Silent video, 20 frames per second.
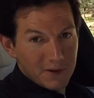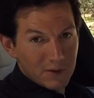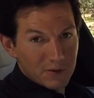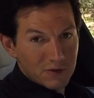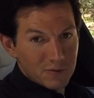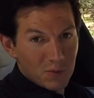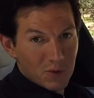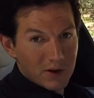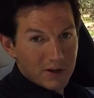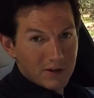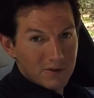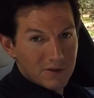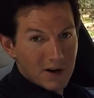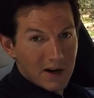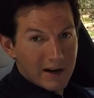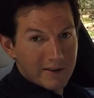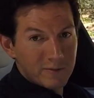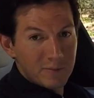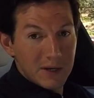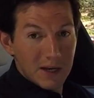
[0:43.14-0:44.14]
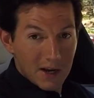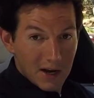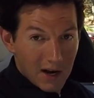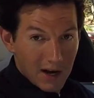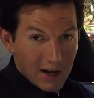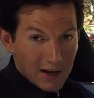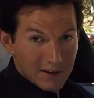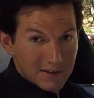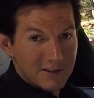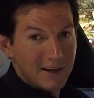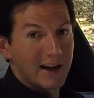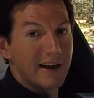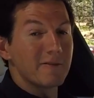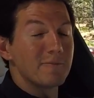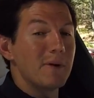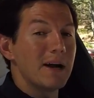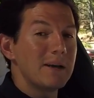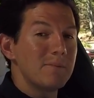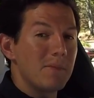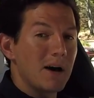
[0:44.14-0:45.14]
Phil's Morning Drive because I
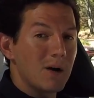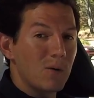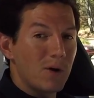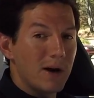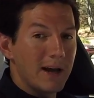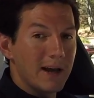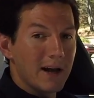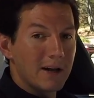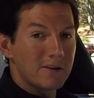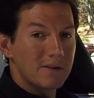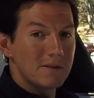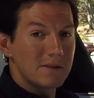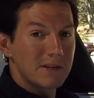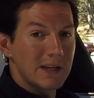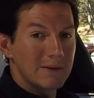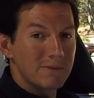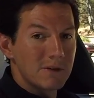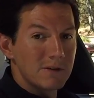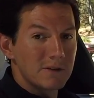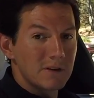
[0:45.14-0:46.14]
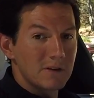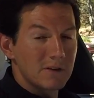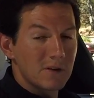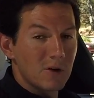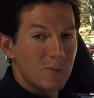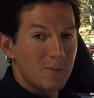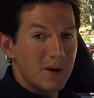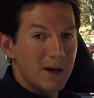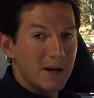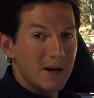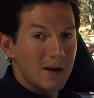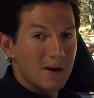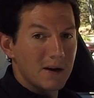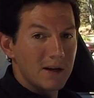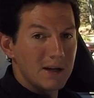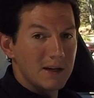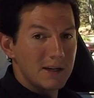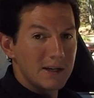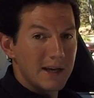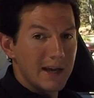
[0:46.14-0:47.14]
have made my way out to the San Francisco Bay
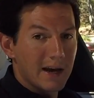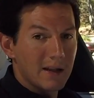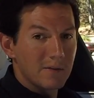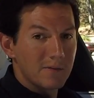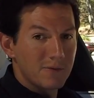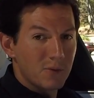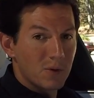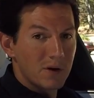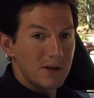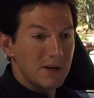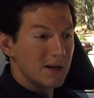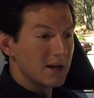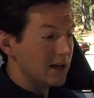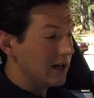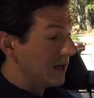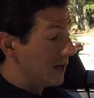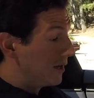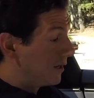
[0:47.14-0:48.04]
Area in California